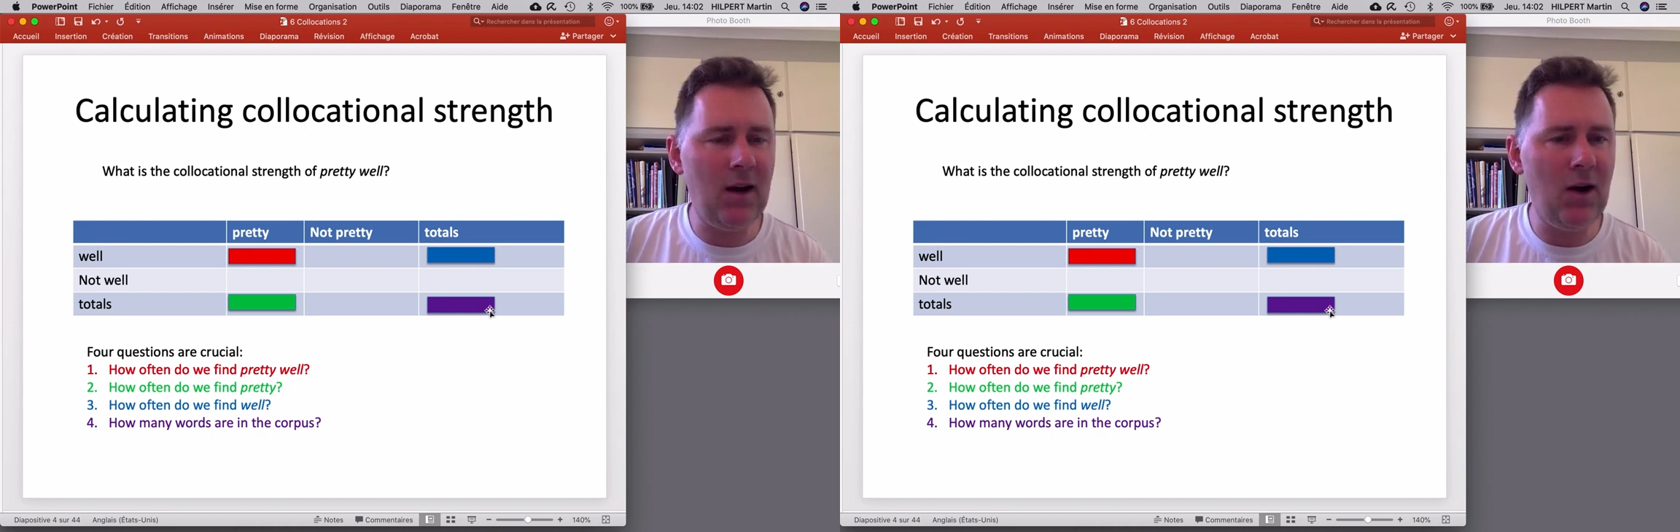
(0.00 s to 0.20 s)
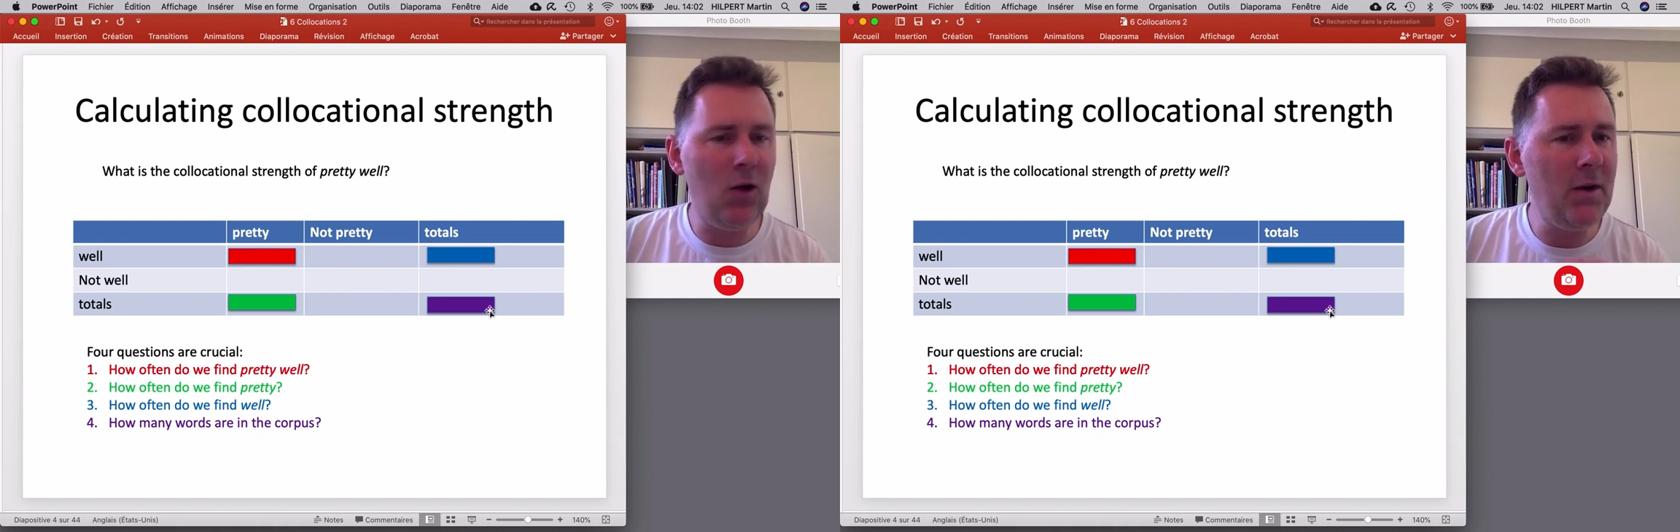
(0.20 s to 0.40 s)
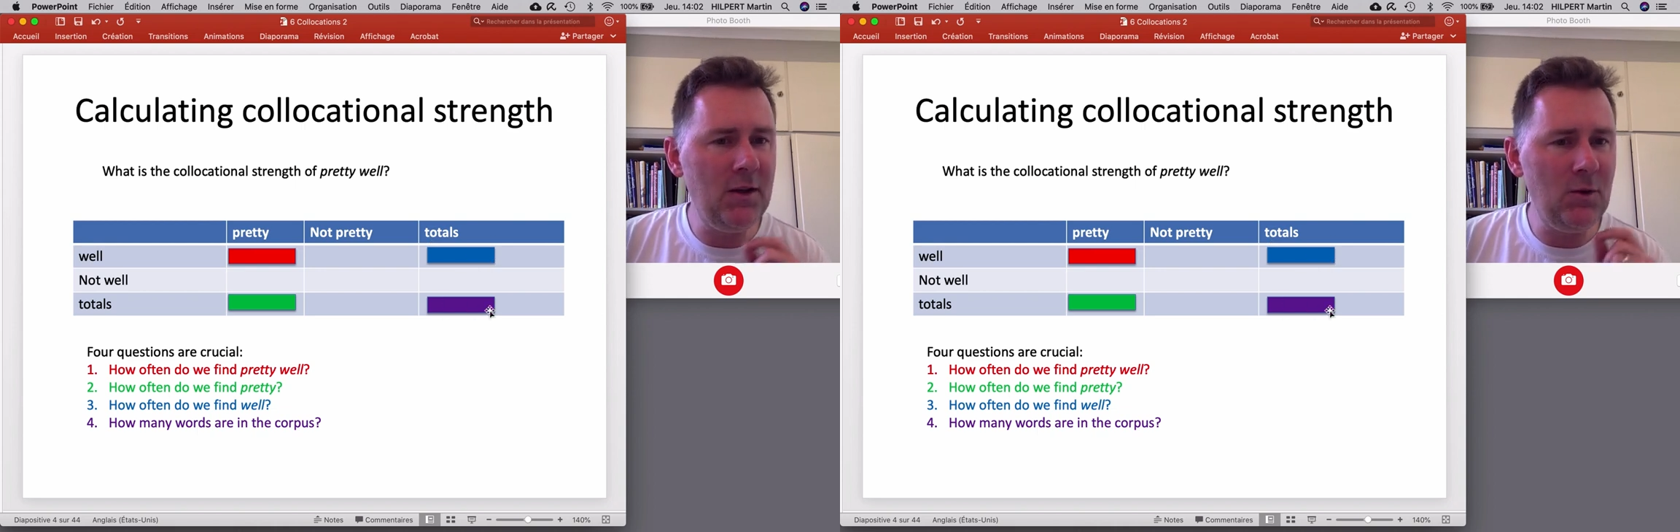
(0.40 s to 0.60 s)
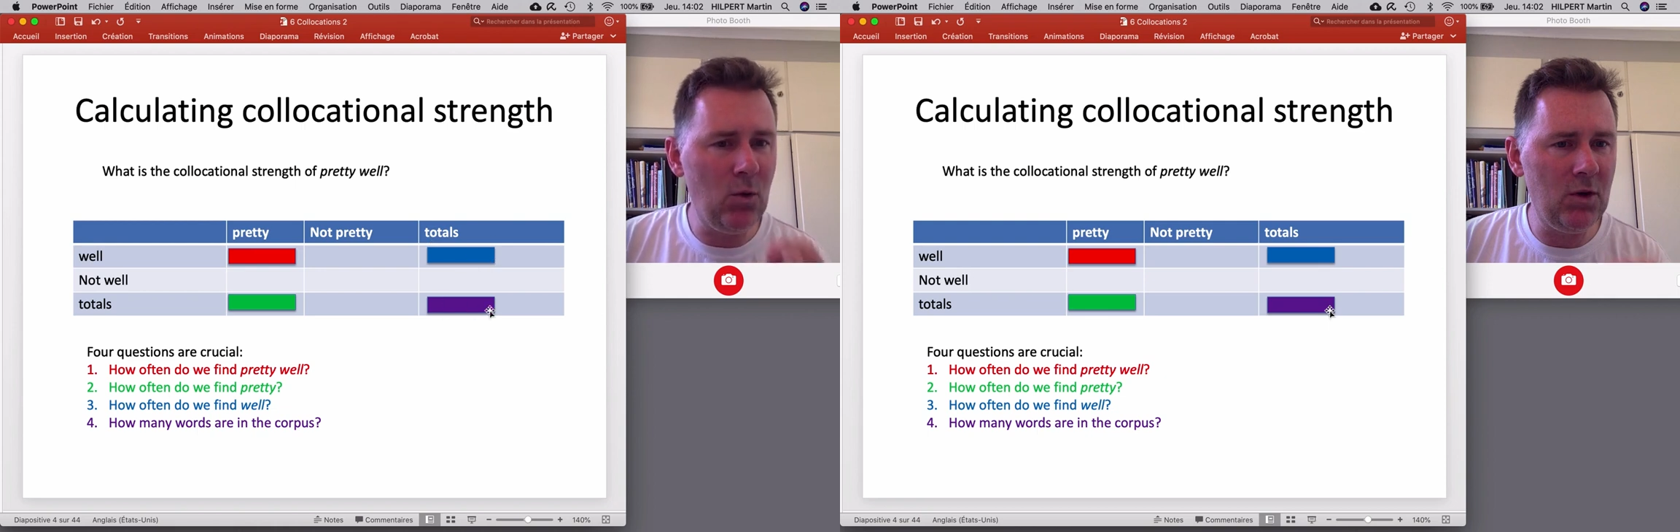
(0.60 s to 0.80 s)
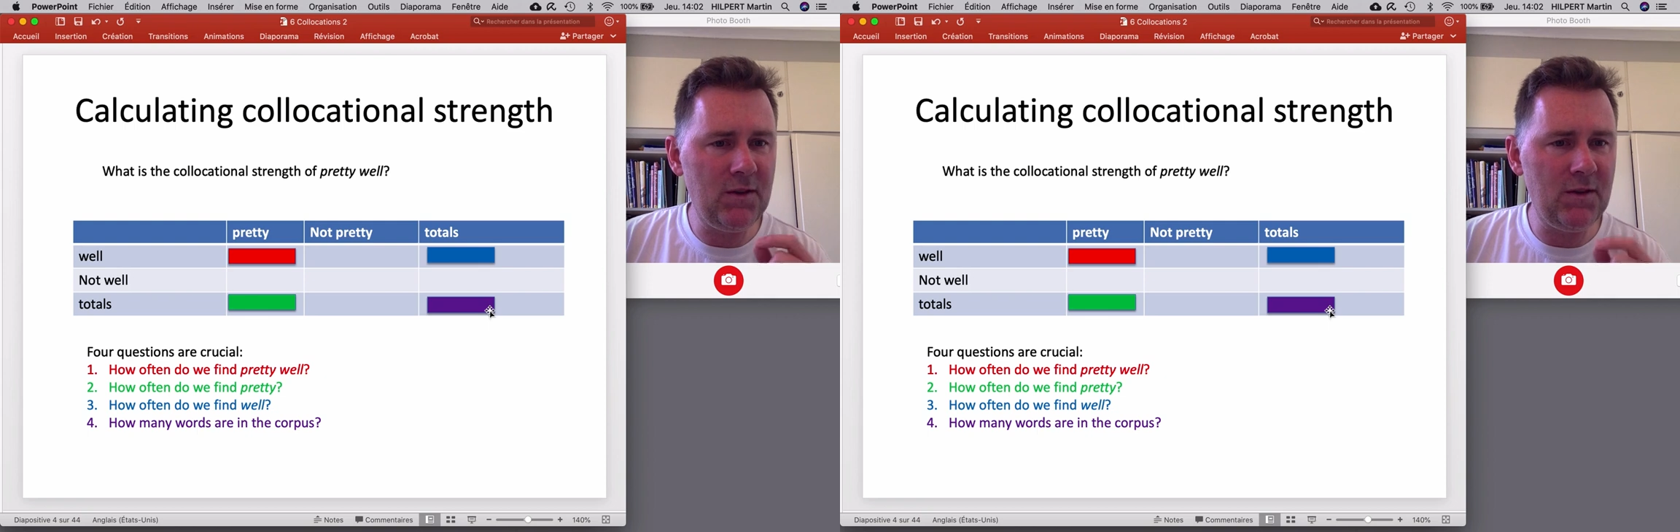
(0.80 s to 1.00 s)
how many
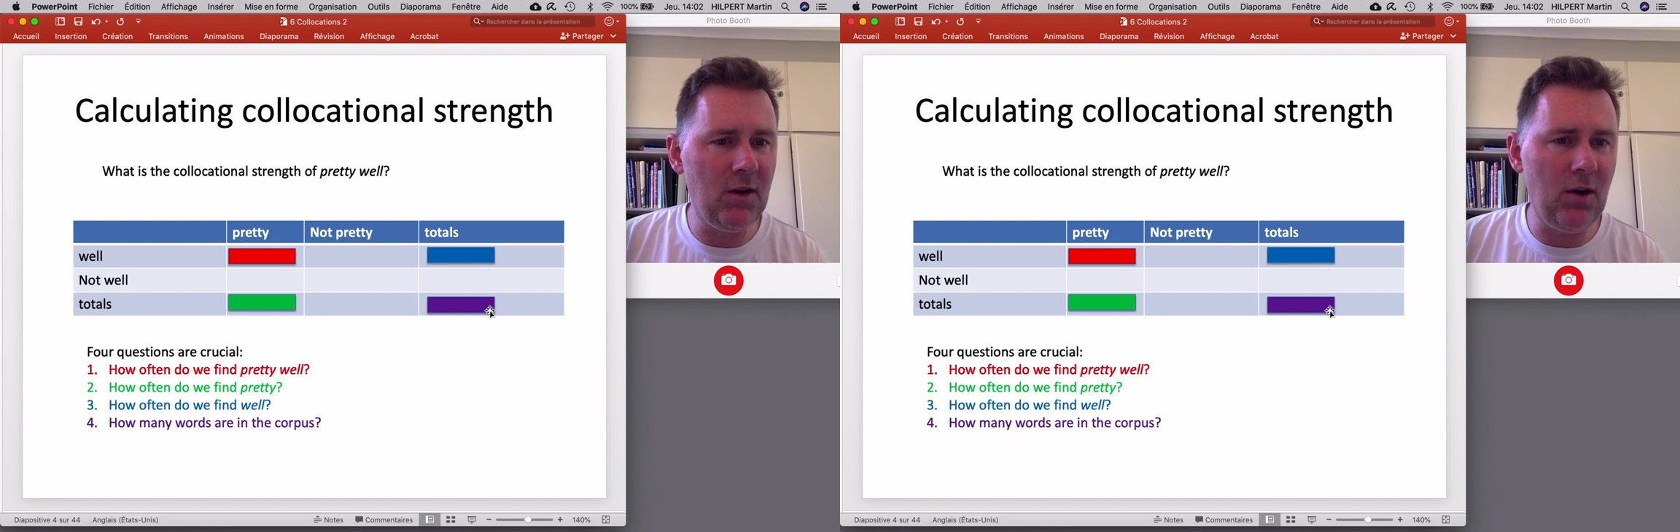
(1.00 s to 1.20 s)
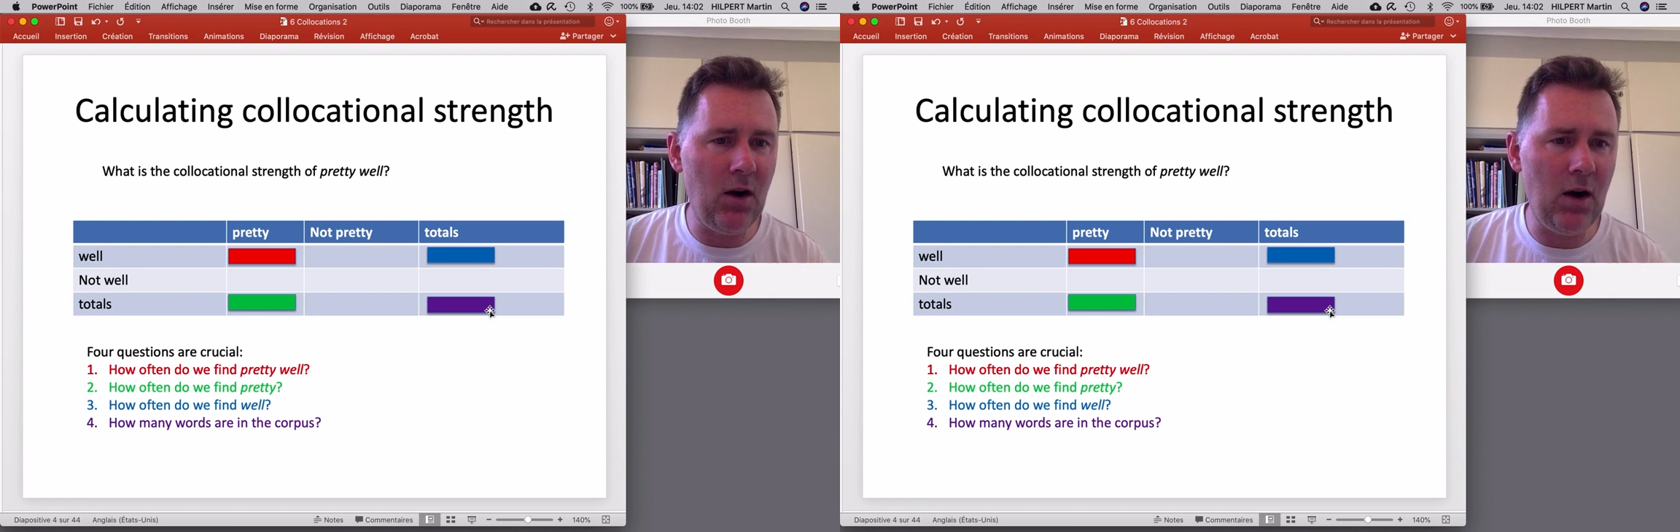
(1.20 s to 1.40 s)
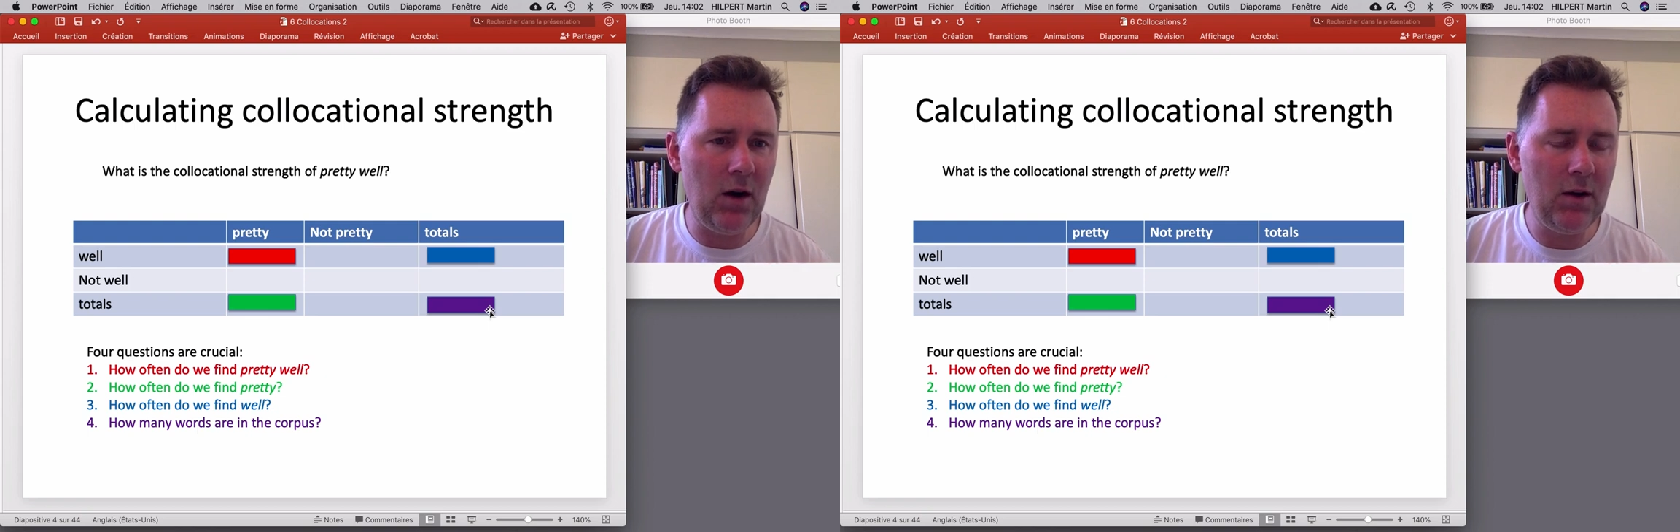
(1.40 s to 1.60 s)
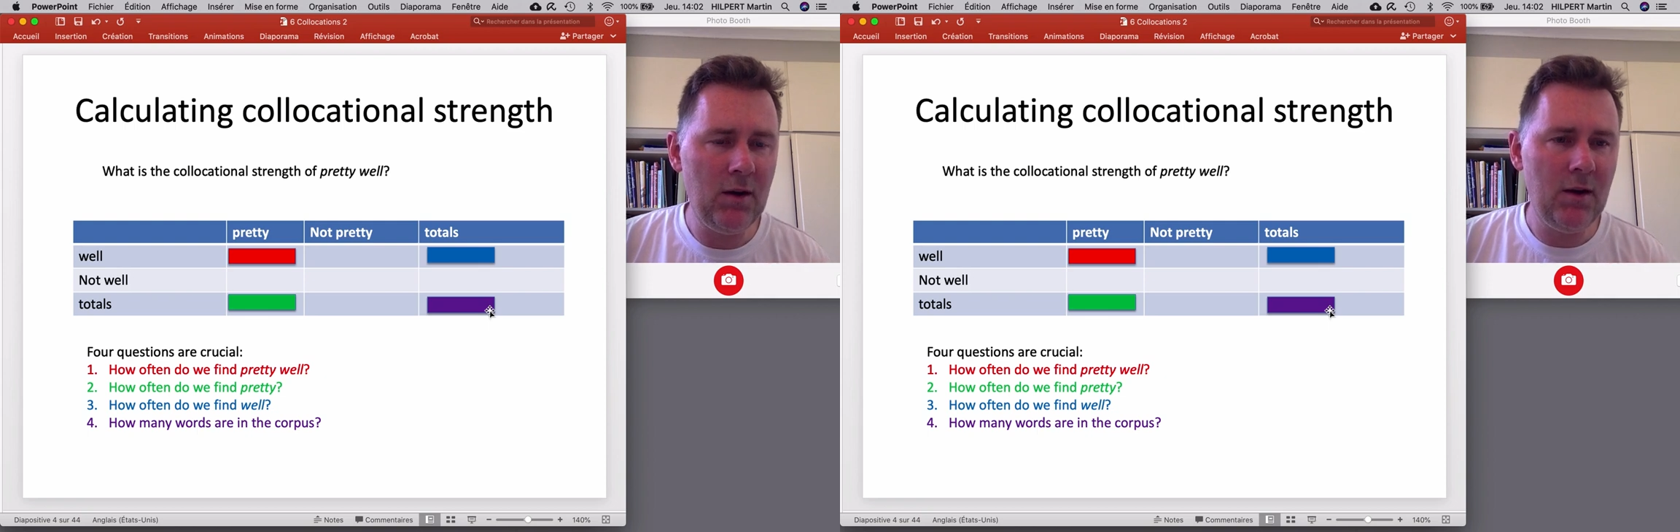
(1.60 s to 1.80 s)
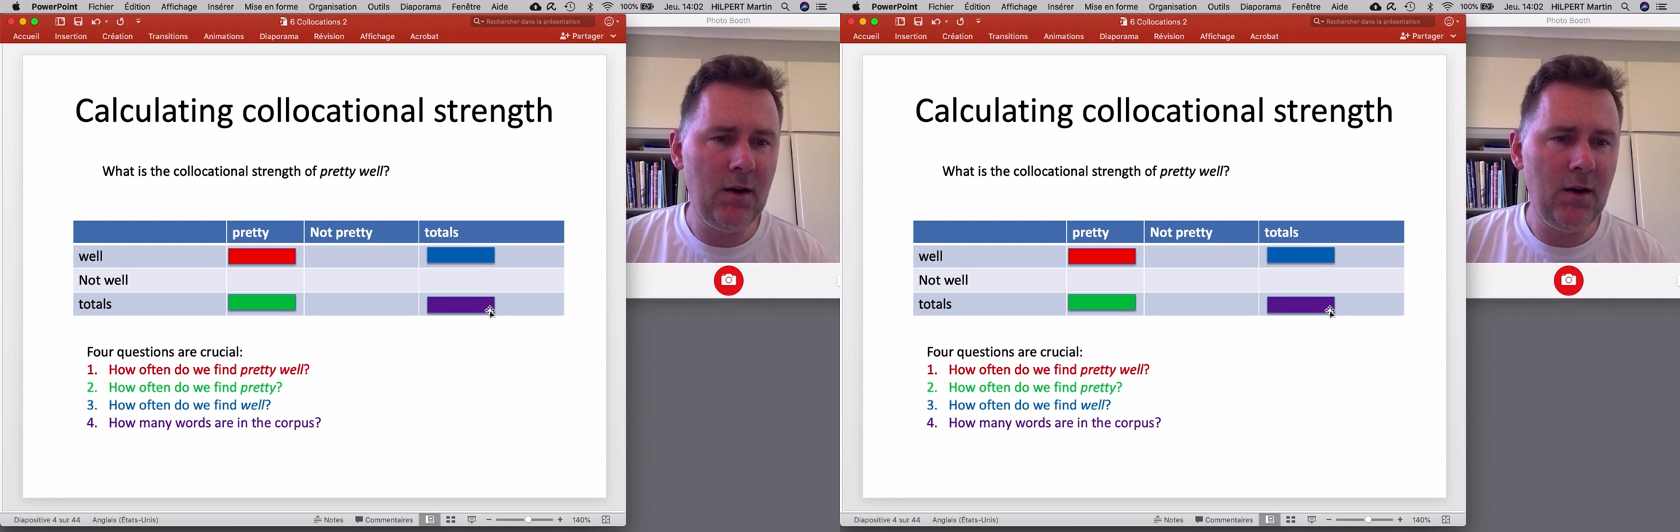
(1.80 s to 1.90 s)
words there are